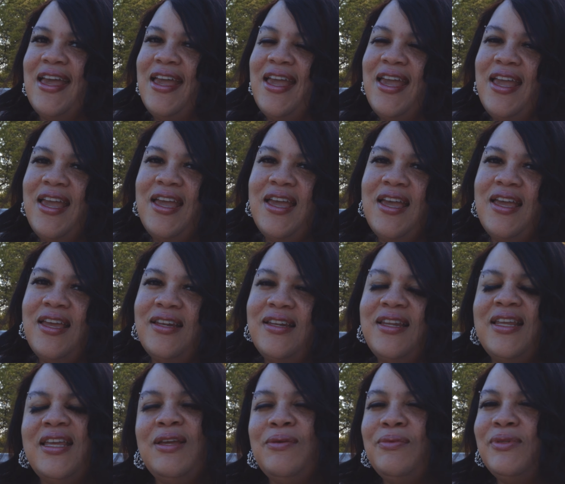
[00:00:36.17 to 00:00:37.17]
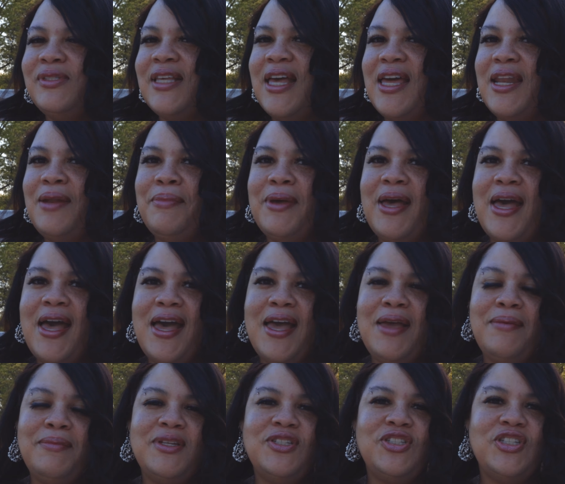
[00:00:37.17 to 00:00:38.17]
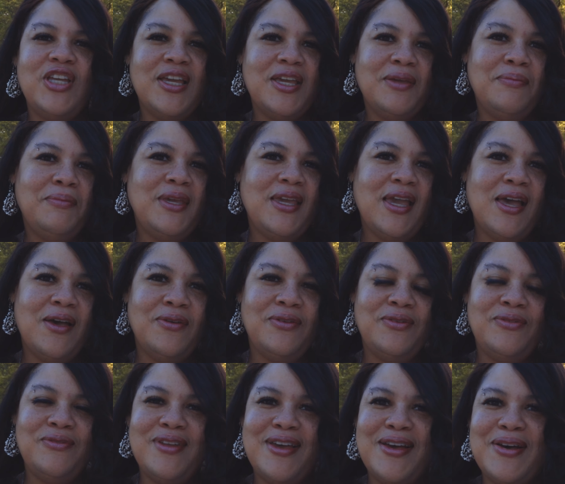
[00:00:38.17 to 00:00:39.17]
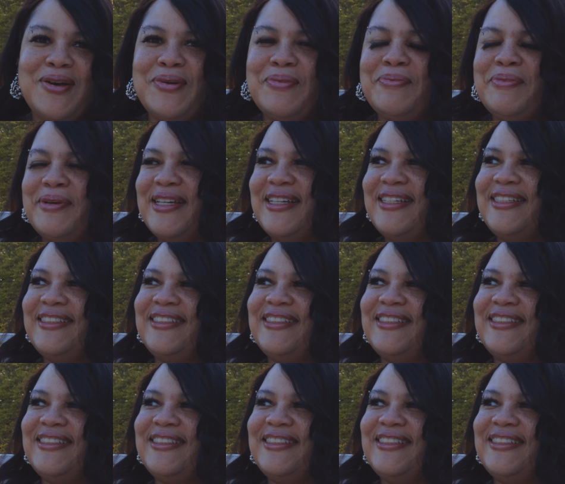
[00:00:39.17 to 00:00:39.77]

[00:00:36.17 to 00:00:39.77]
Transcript: And he was kind of behind me, checking me out, you know, but